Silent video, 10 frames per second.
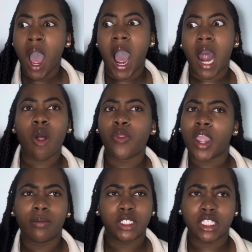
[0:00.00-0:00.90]
I don't think
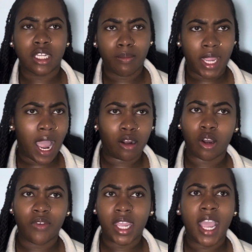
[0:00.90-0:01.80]
I'm just going to be out on
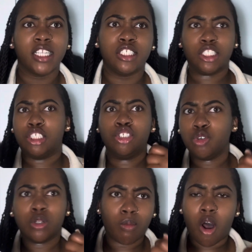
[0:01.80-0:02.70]
vacation just chewing
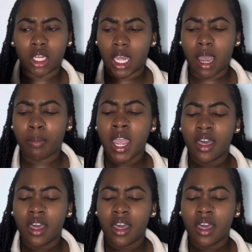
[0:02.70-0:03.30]
them all up.